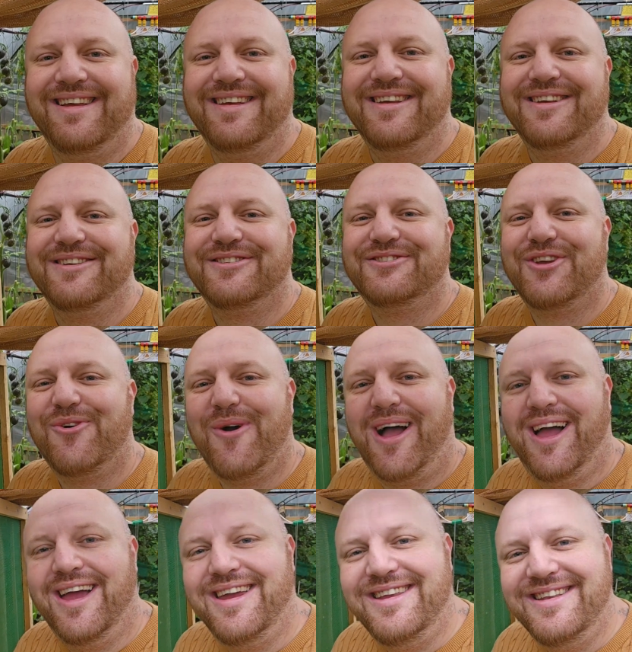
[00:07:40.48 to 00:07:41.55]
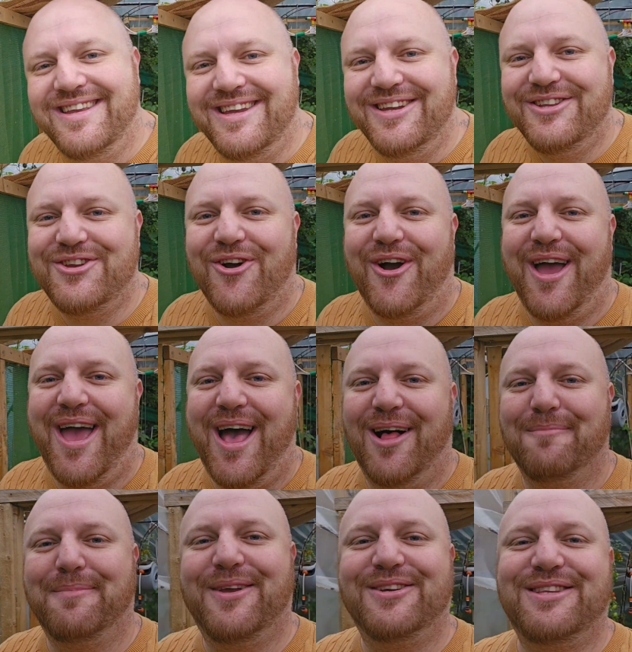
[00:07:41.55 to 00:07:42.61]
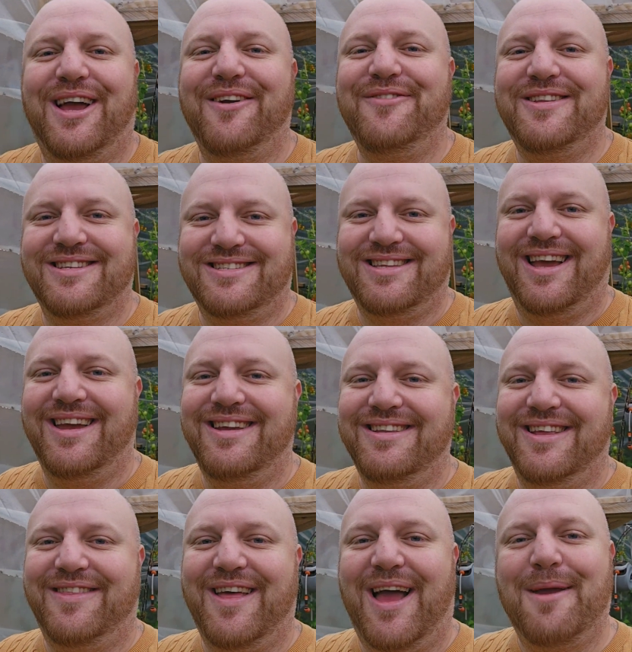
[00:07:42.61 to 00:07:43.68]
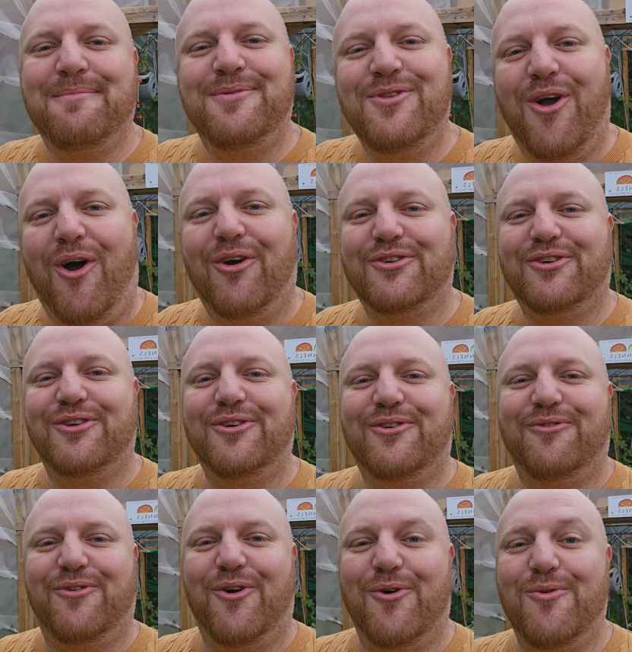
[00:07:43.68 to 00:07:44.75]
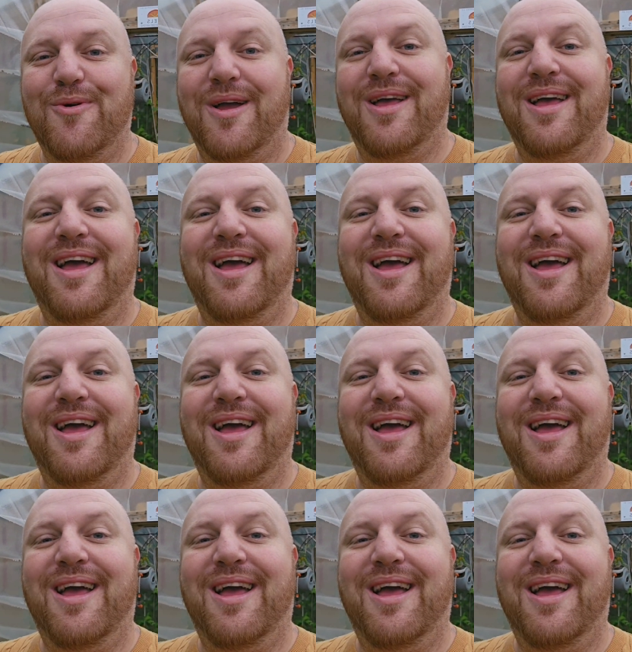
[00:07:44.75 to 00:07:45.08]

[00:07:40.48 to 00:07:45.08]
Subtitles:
So I need your help because I've decided that I'm not going to grow